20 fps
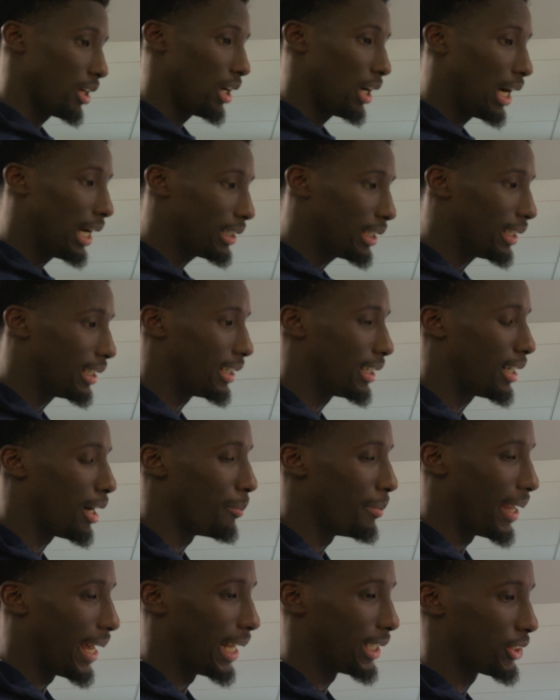Uh, I think it
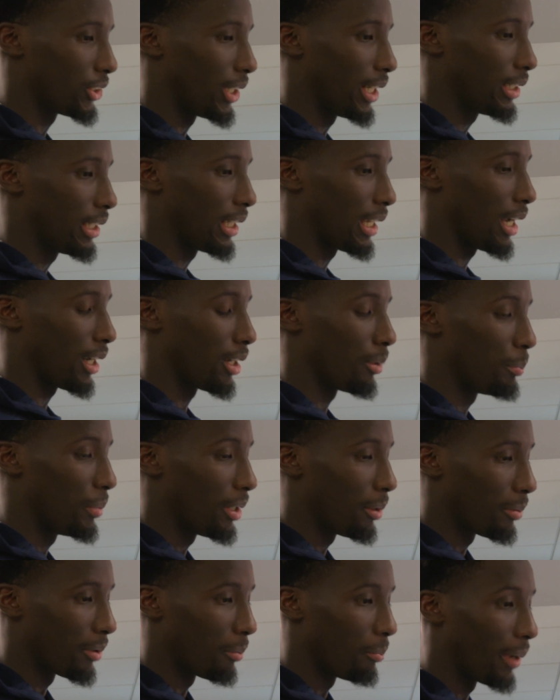come natural. I think I could
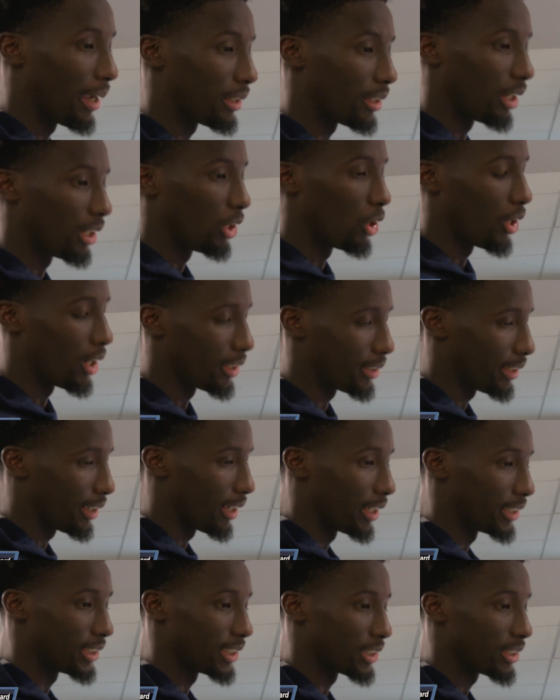be able to make go out
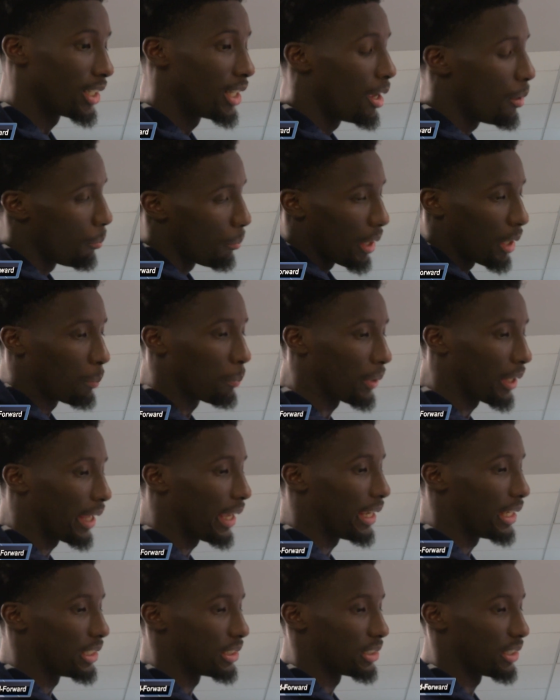there and just make
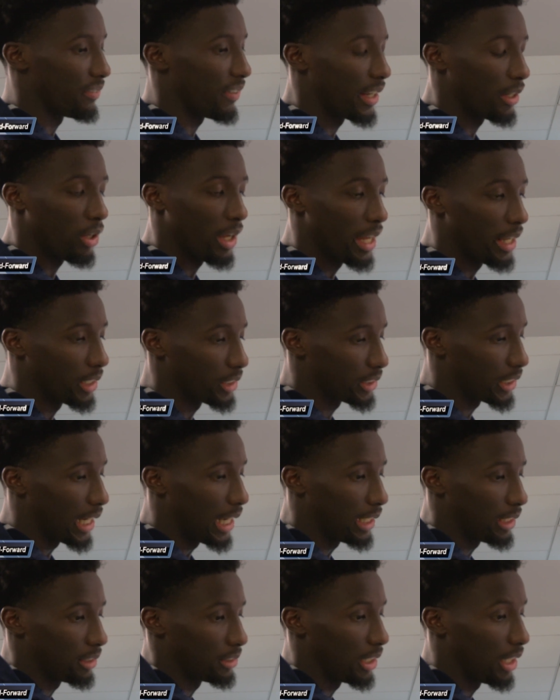plays. If I don't have a
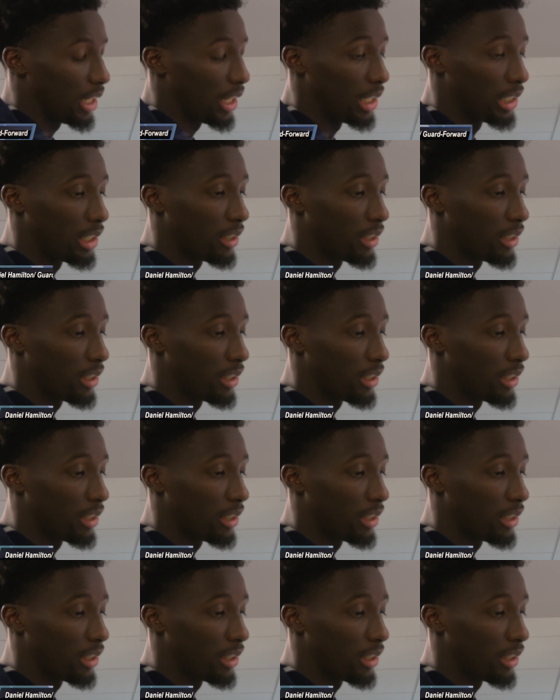shot, uh,